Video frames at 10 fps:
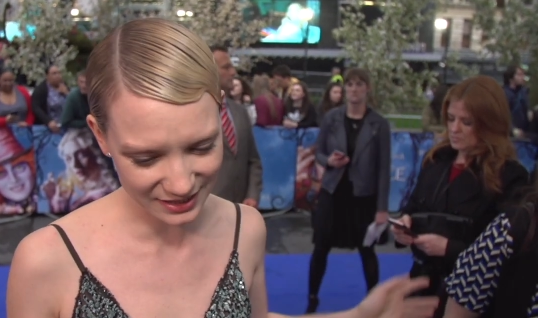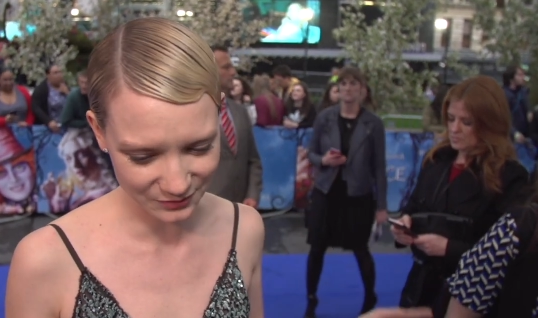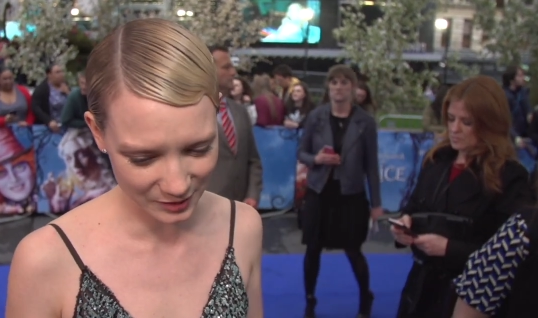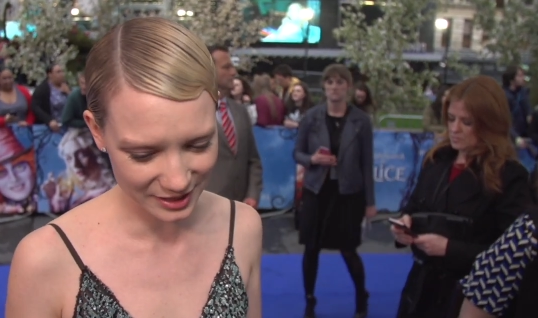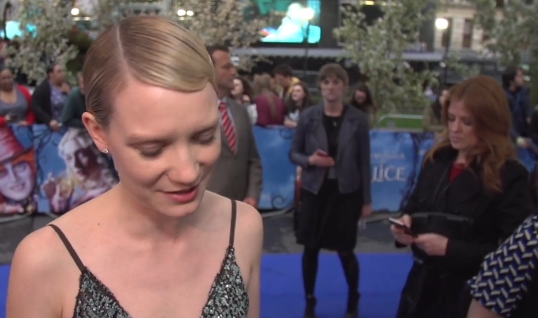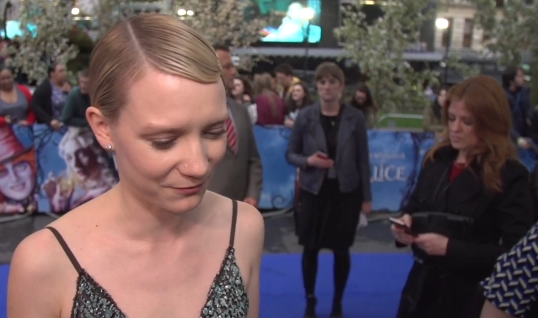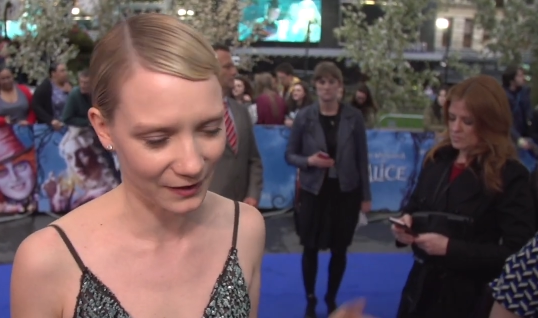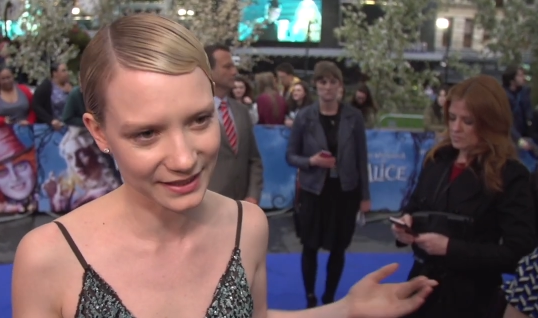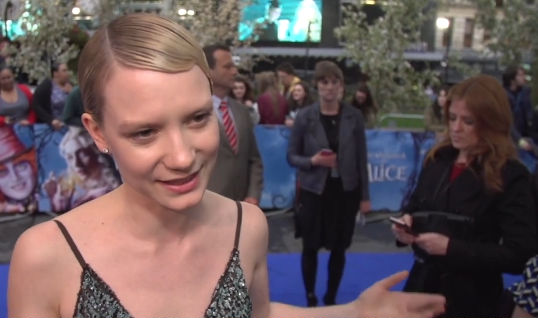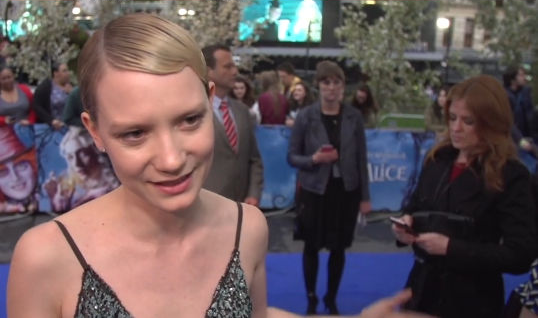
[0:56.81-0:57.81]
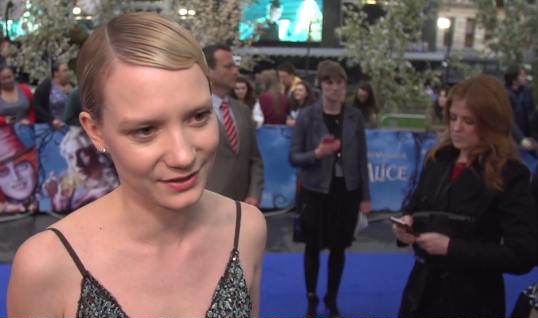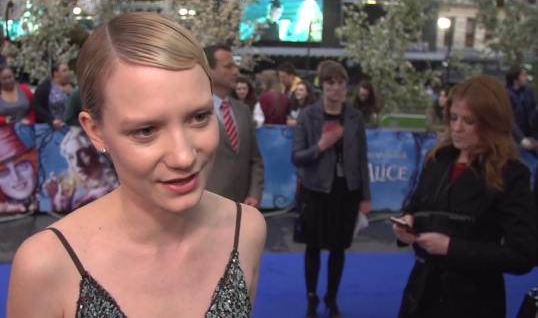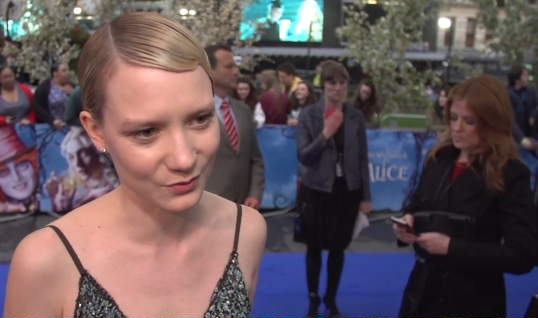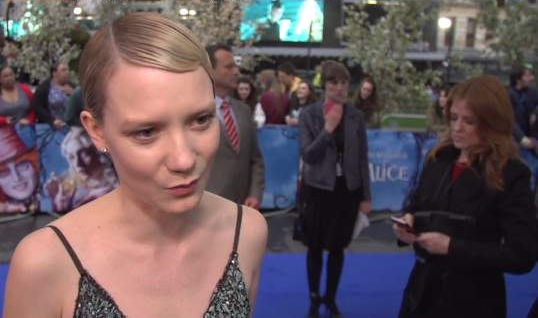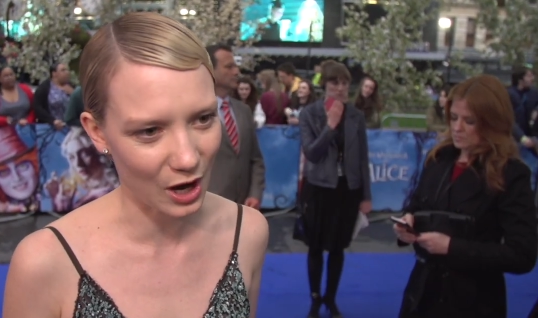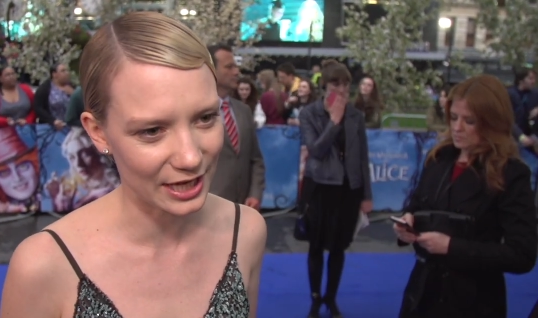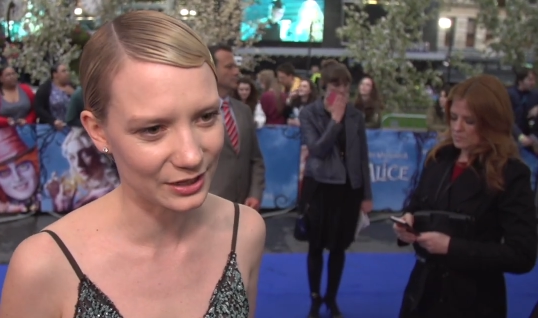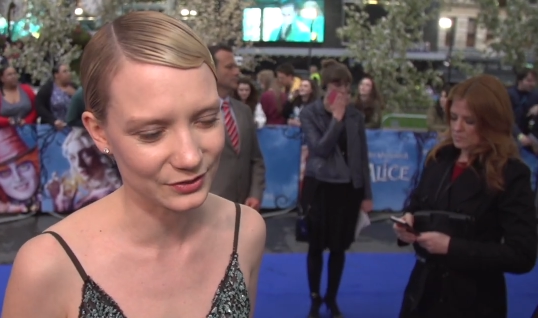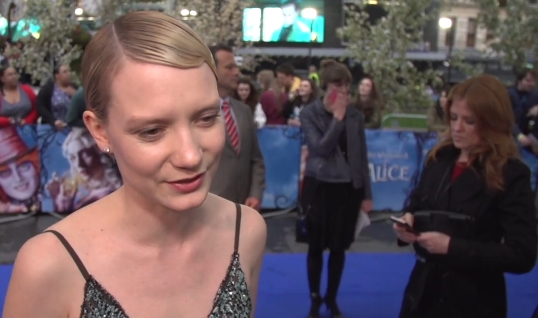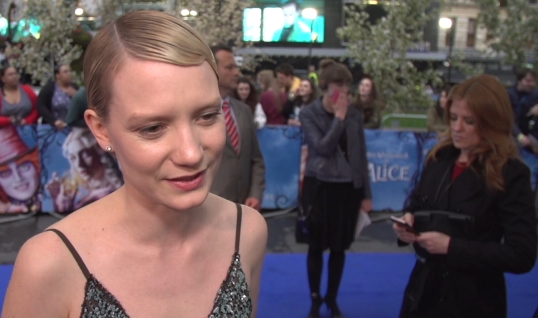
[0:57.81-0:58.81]
Speaker 1: He's really funny and, and
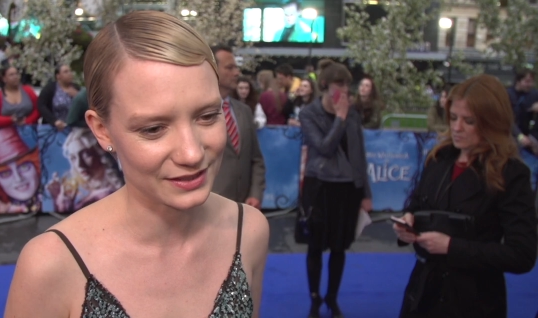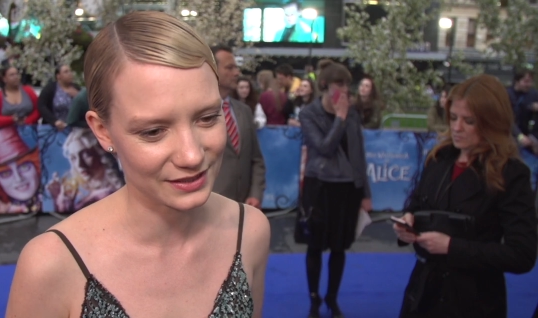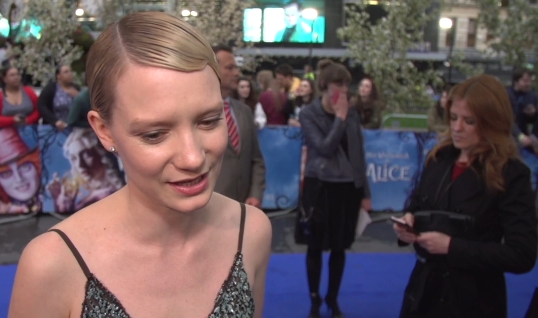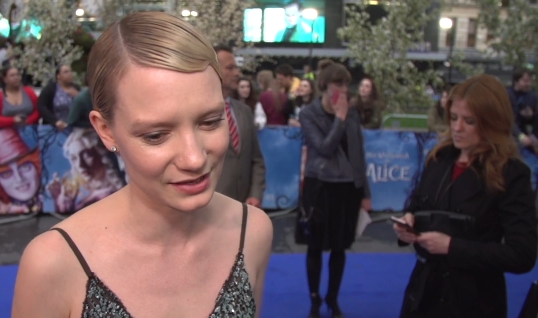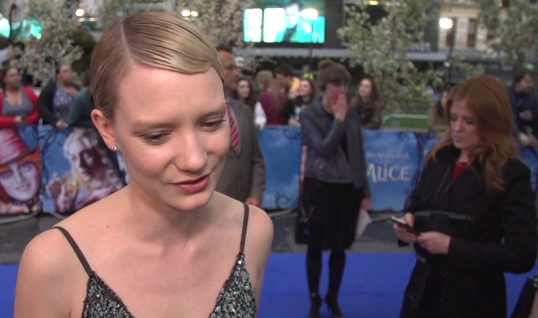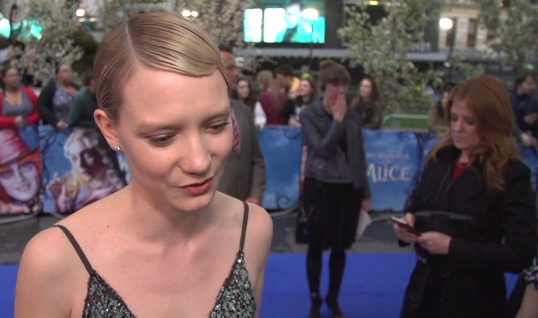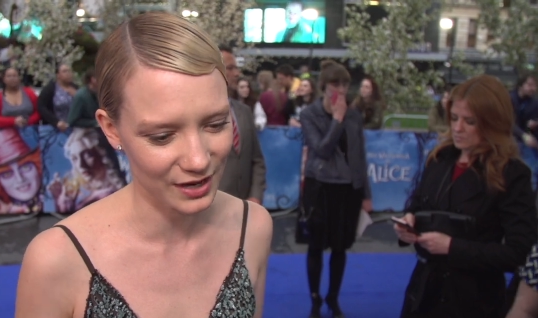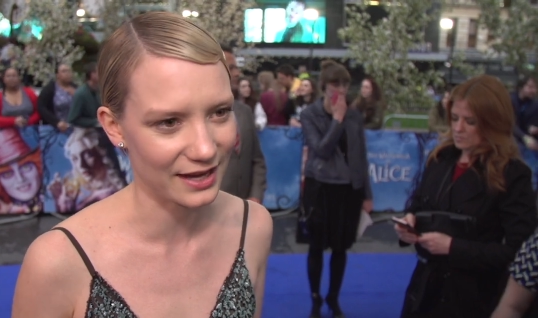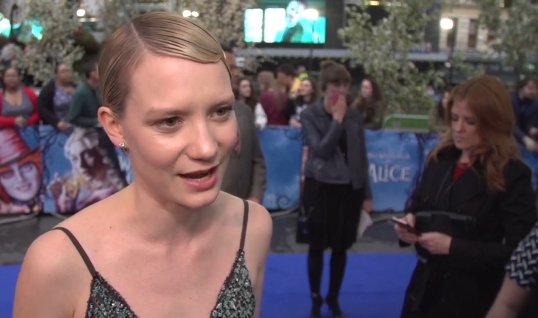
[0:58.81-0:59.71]
wild, and it's a it's a great